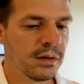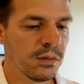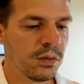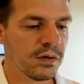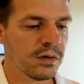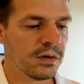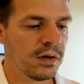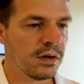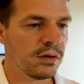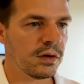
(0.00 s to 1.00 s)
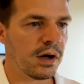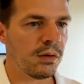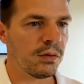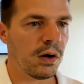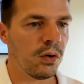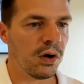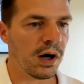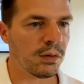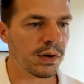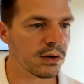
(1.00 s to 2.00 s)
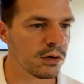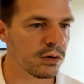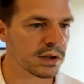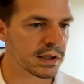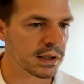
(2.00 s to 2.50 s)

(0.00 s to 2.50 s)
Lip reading: was done and how it looked.